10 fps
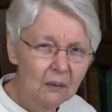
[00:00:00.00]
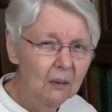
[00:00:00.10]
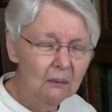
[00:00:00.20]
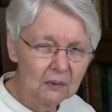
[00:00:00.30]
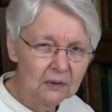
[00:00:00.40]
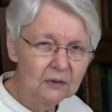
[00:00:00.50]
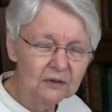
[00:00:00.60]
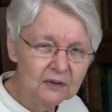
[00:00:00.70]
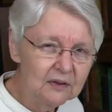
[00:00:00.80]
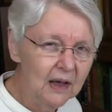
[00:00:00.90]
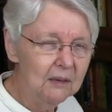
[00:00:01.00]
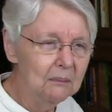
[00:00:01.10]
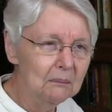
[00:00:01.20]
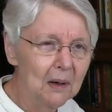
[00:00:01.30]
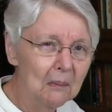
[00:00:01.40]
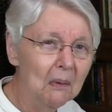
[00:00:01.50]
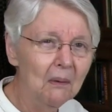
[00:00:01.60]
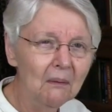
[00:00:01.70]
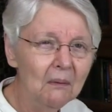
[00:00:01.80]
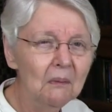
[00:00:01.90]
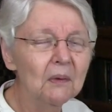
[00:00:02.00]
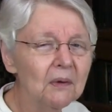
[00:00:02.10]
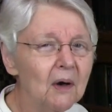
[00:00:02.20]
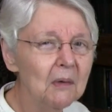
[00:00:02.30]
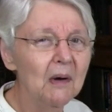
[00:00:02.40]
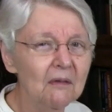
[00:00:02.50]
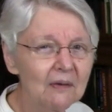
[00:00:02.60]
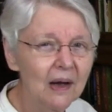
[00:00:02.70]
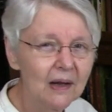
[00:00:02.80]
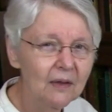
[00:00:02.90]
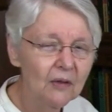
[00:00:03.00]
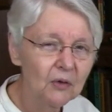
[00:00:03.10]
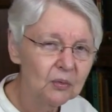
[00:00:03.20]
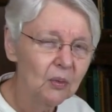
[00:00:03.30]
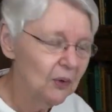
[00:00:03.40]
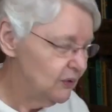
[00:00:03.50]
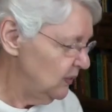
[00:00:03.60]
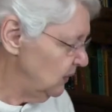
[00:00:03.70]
well, we usually say purple when we're talking about violet. Those words are